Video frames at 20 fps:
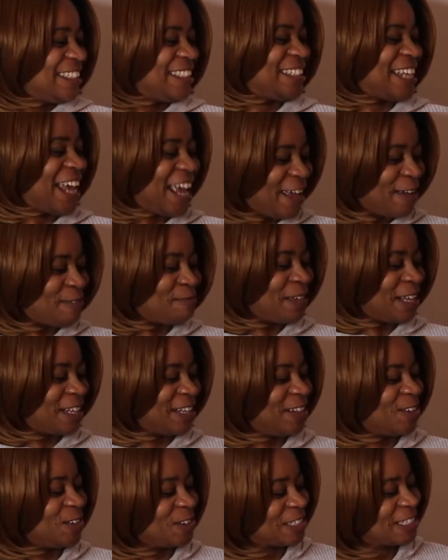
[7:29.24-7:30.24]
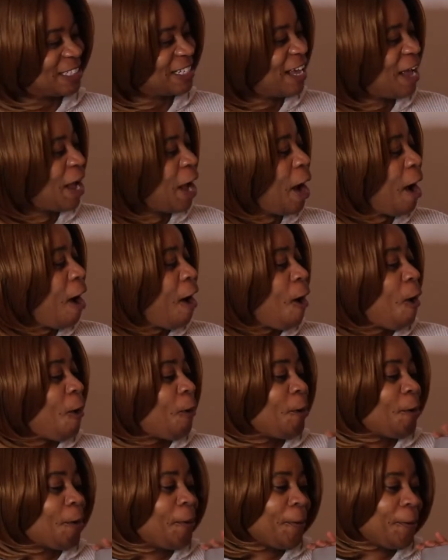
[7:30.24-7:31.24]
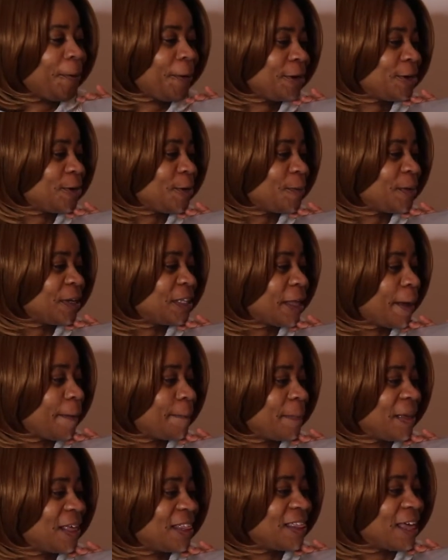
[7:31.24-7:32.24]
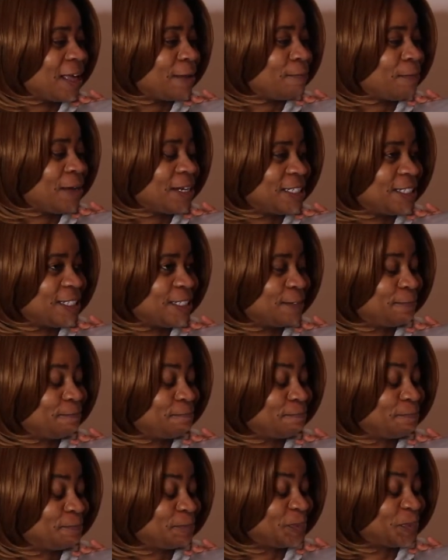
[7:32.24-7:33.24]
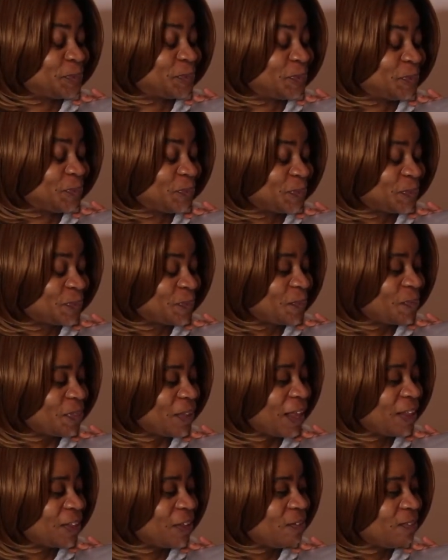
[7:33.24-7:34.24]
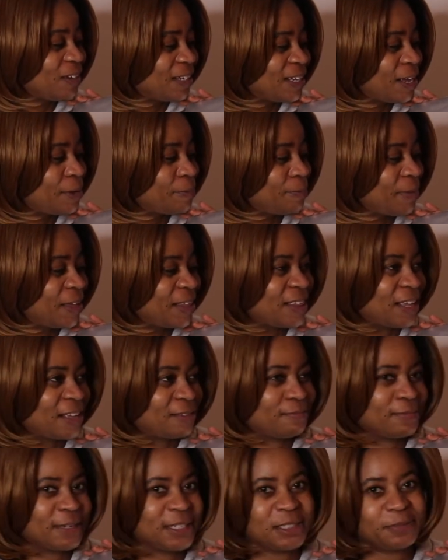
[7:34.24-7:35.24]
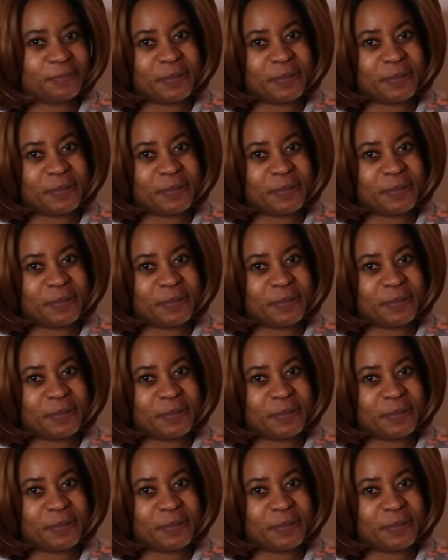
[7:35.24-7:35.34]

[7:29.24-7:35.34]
Damn, it looks, no wonder I paid that much. No wonder I paid that much.